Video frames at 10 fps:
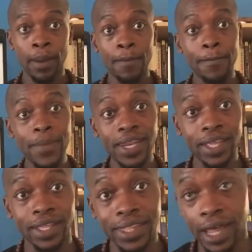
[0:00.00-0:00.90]

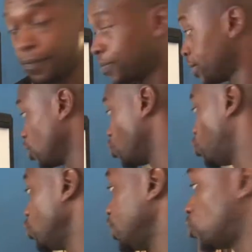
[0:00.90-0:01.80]
Meaning that
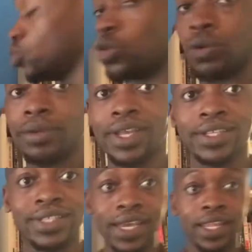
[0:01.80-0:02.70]
you need to know
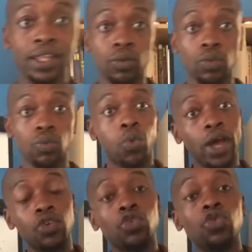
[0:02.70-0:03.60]
exactly
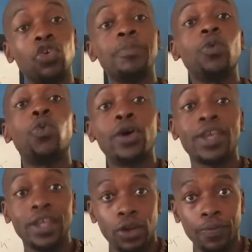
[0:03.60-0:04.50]
what you're going to be
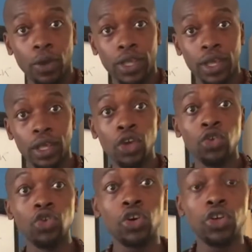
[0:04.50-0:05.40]
working on, okay?
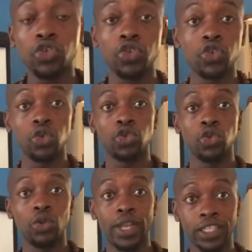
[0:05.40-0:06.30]
You can't just go
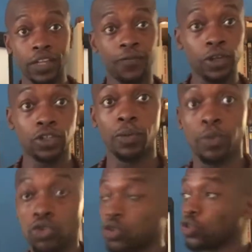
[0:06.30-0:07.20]
to, let's say for
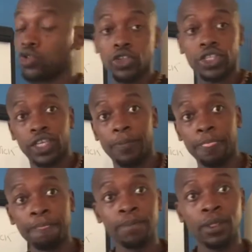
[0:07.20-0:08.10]
example, you go to the
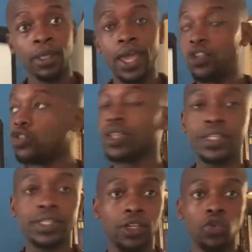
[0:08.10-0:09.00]
gym and you don't
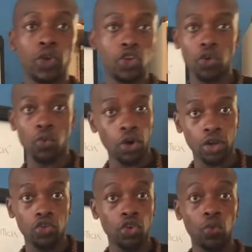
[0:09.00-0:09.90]
necessarily know what you're going to work
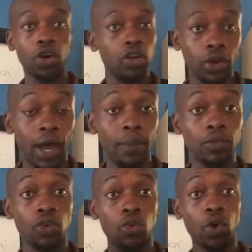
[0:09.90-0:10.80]
on. You're going to work on your arm,
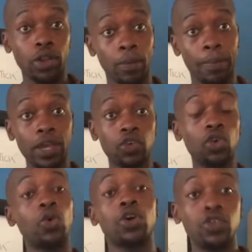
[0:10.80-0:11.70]
you're going to work on your back, you're
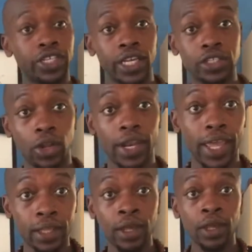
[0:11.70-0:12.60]
going to work on your chest or
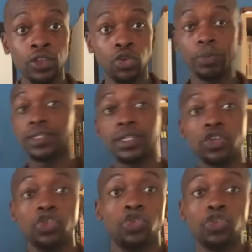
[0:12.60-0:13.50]
leg. So basically
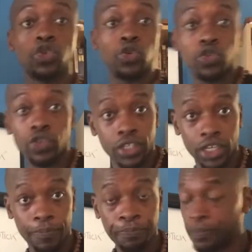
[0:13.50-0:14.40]
you just go to the
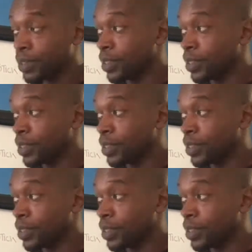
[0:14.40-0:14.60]
gym